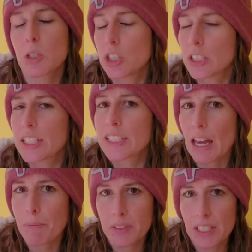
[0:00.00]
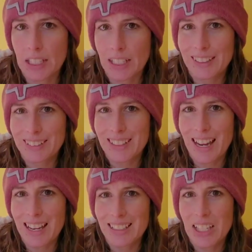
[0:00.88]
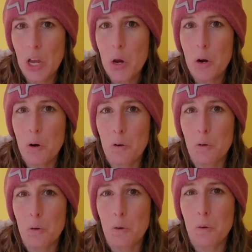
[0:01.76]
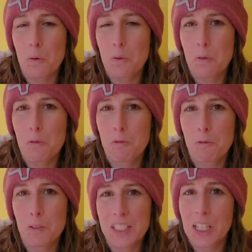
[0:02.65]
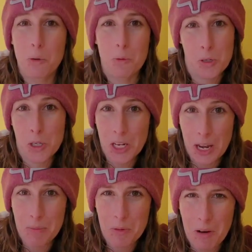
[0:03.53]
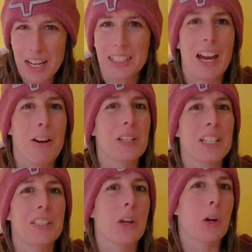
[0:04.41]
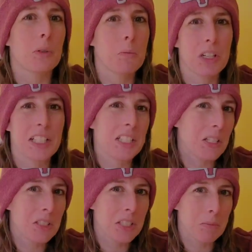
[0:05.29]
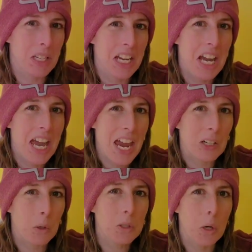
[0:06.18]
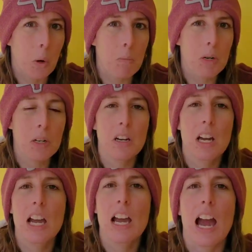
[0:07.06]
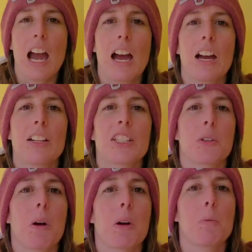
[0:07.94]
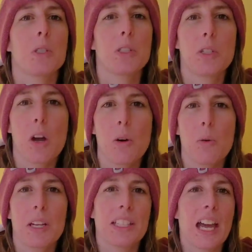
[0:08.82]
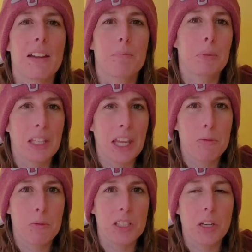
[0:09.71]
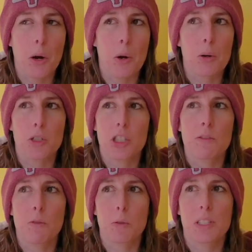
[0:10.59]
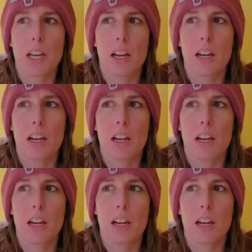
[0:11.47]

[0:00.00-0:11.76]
was accepting that her physical shape right now is not what it used to be in October. So I would go and play with her just for